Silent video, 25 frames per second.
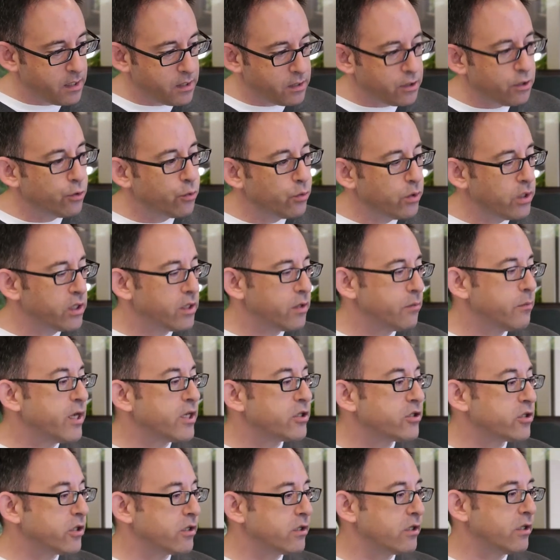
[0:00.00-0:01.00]
you're really
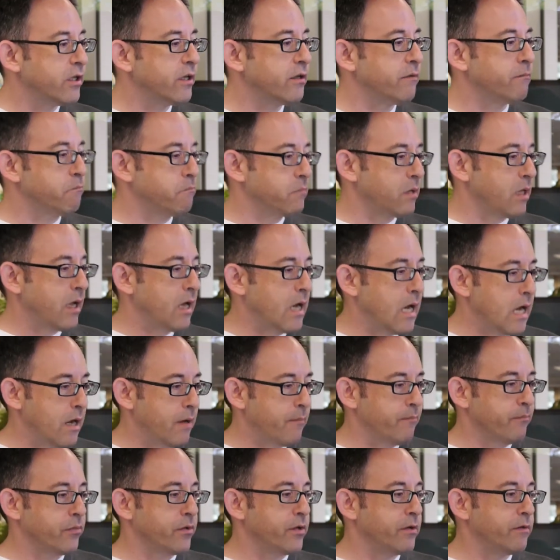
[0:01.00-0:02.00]
basically,
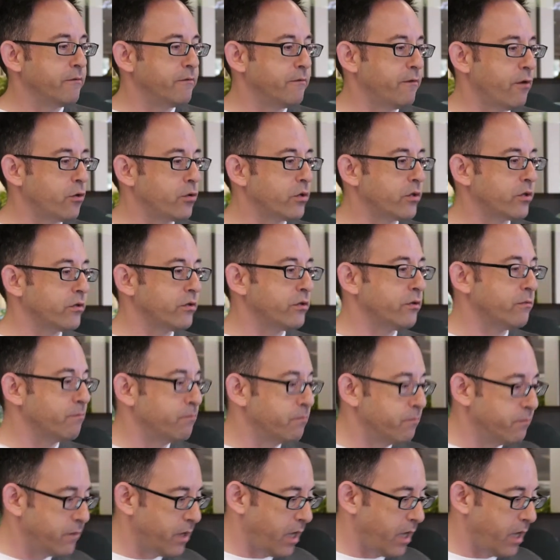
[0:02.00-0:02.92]
um, focus, you're,